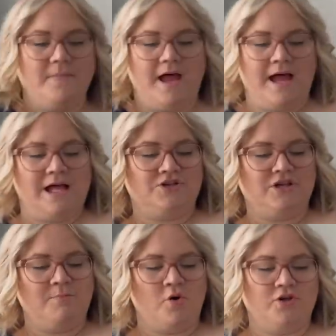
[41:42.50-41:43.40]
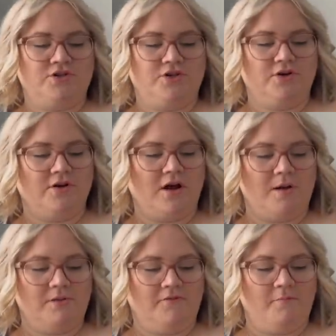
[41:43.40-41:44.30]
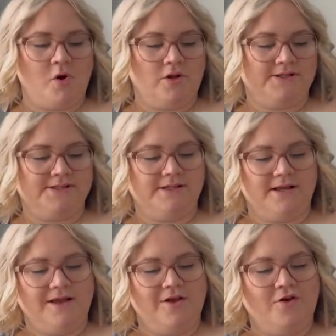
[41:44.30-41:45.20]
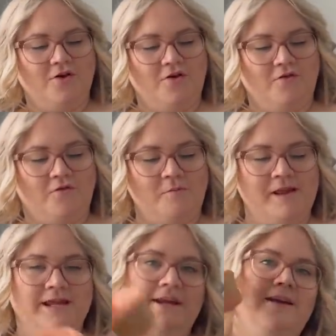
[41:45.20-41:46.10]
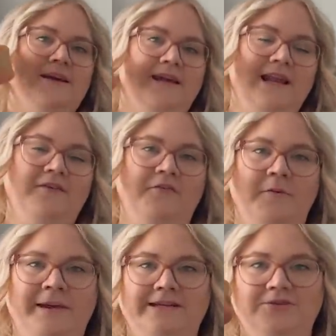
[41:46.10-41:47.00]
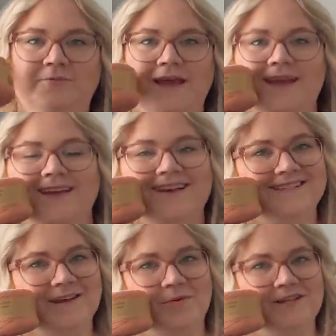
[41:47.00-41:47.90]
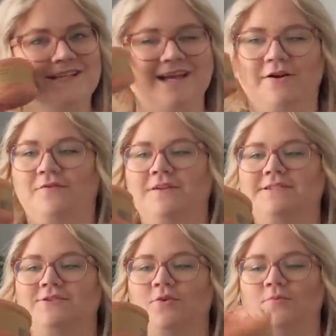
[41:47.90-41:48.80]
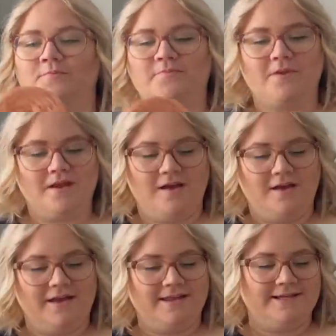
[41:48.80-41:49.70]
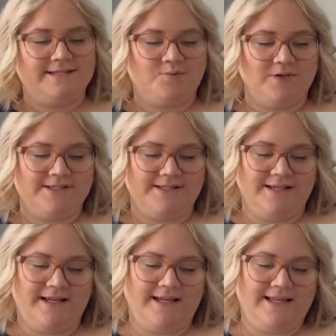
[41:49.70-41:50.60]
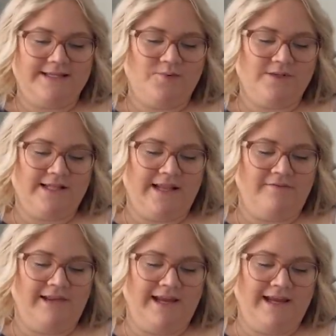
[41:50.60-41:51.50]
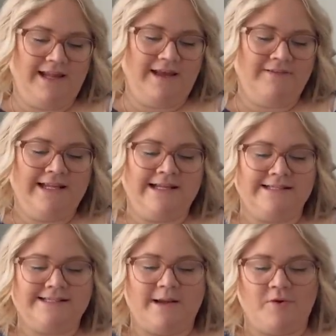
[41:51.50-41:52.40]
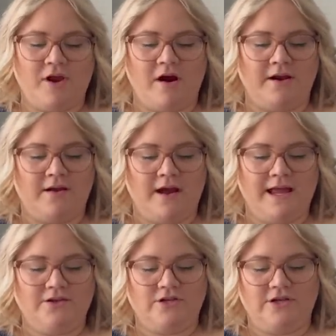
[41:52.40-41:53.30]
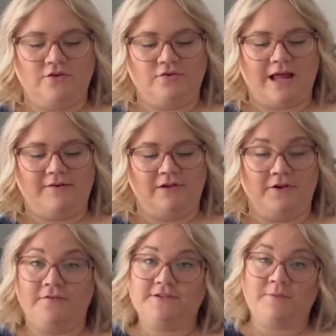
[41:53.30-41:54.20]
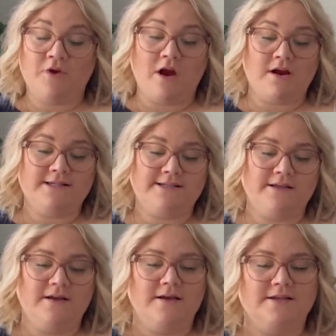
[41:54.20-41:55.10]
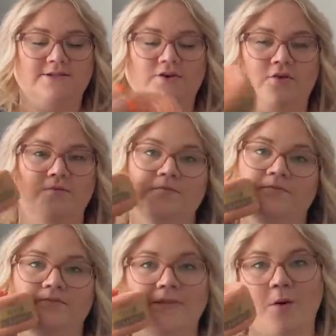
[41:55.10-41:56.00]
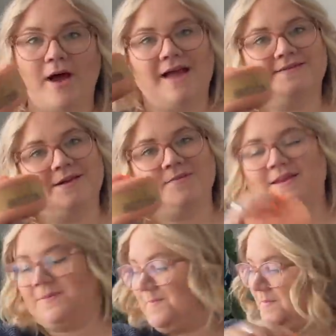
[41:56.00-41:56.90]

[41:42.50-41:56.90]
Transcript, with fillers: And she bought a couple of balls for me enough for me to make a summer tee out of it. So this was this was a lovely, lovely little summer yarn. I actually don't have a lot of summer yarns, so now I have something,